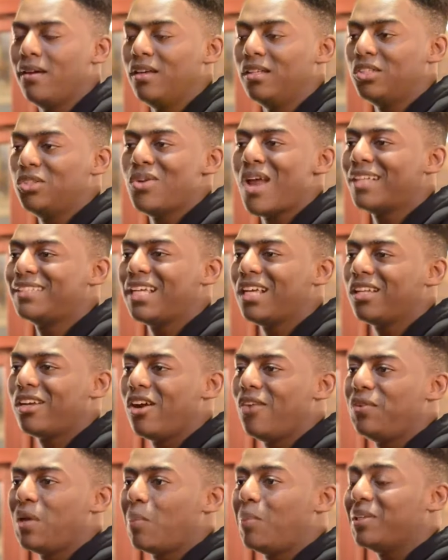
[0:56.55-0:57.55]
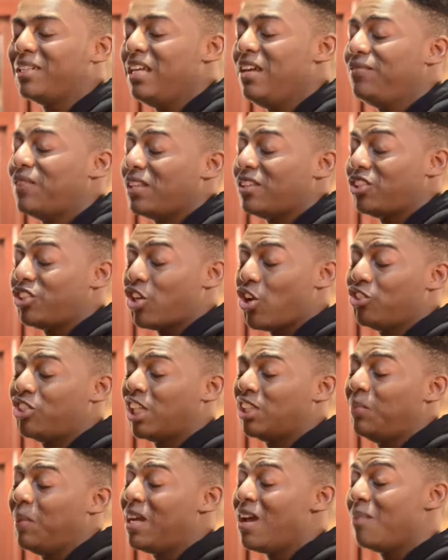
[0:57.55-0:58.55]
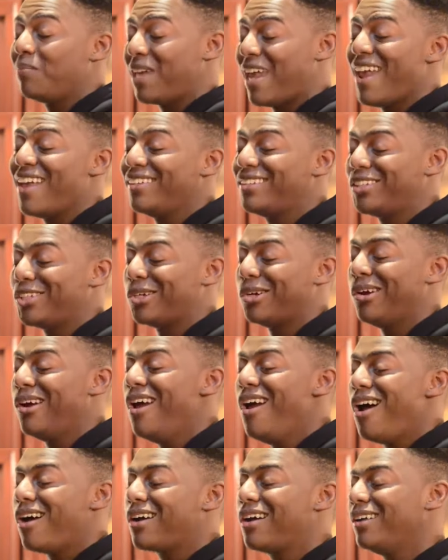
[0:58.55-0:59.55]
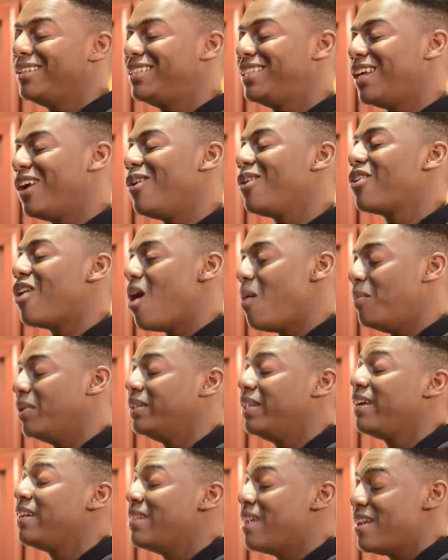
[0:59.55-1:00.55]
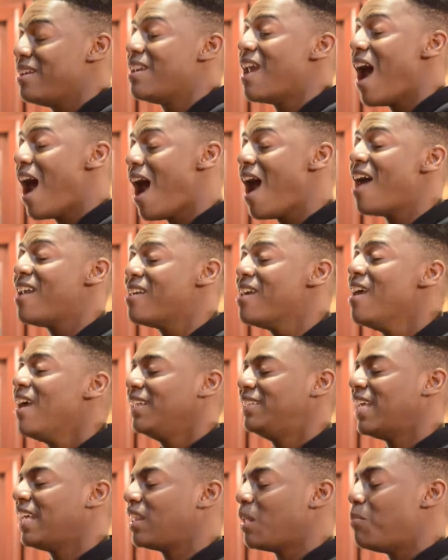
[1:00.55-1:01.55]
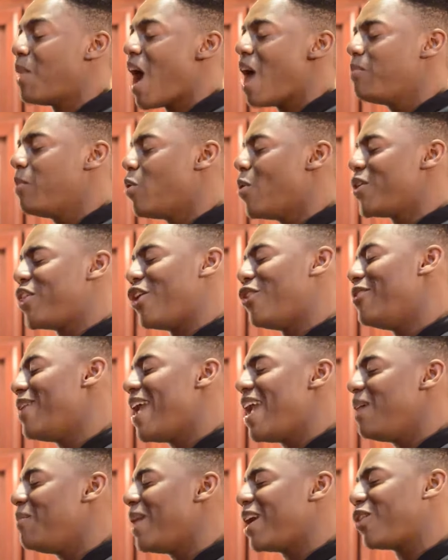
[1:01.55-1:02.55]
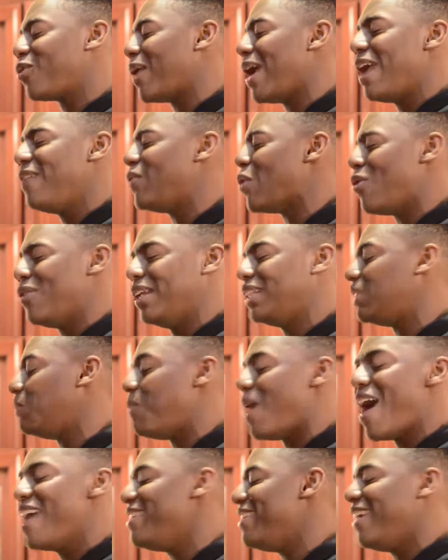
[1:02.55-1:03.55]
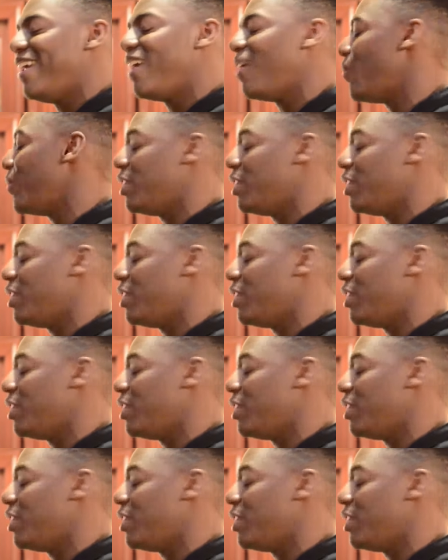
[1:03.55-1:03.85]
Do not tell her of your belief that the church has become cancer, a good cell gone malignant. Nod and take the Bible with her name engraved on its binding.